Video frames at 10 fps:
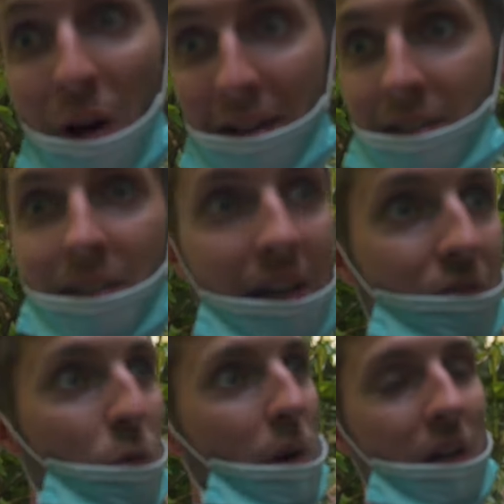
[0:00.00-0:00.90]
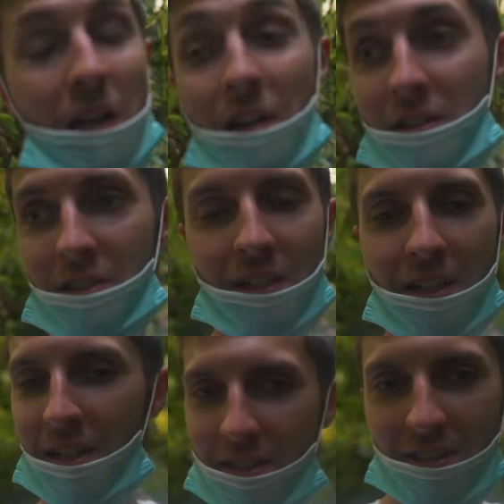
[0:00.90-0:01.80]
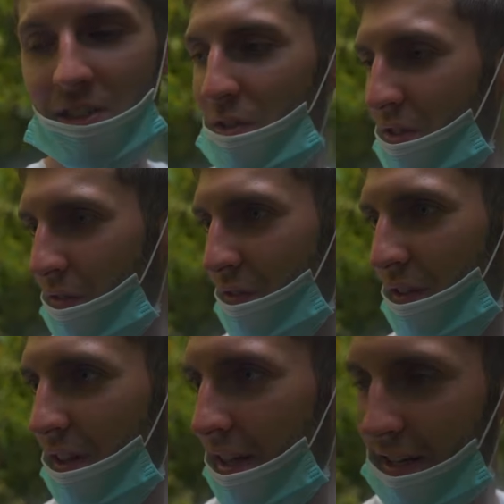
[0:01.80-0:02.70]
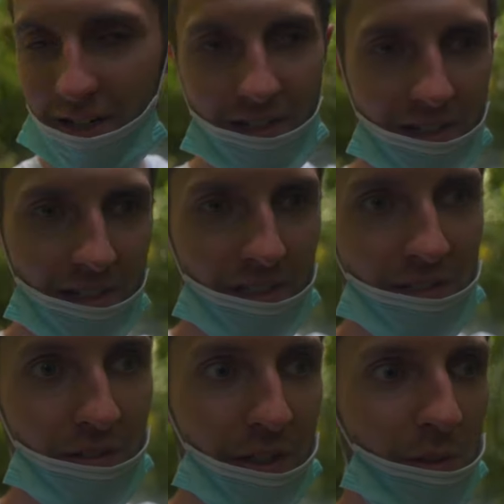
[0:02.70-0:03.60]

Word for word: wet everywhere and it's such a different feeling. It's very